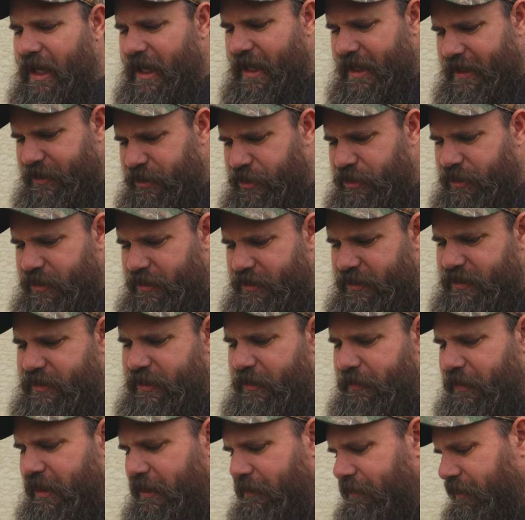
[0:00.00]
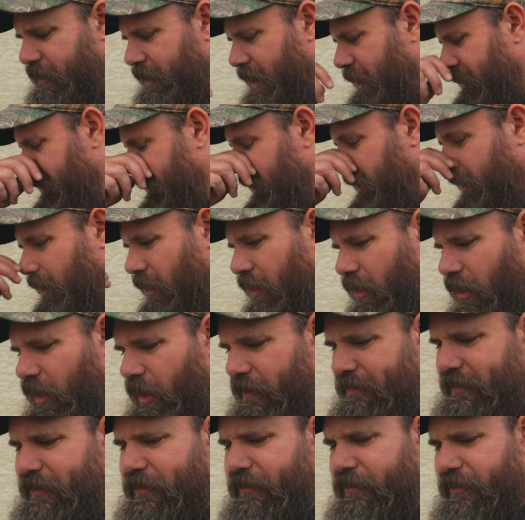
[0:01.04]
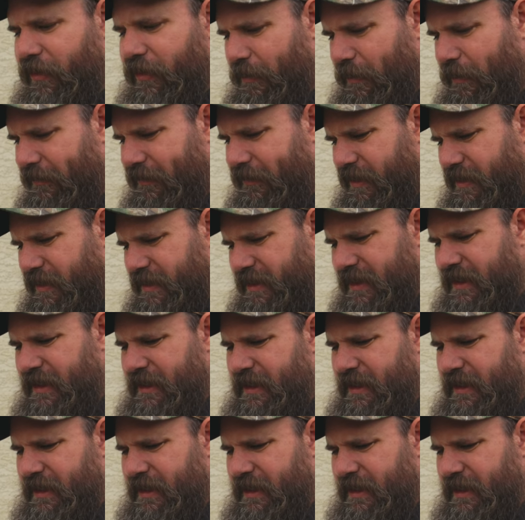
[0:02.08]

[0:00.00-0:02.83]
I should still be able to, I think, harvest some of it.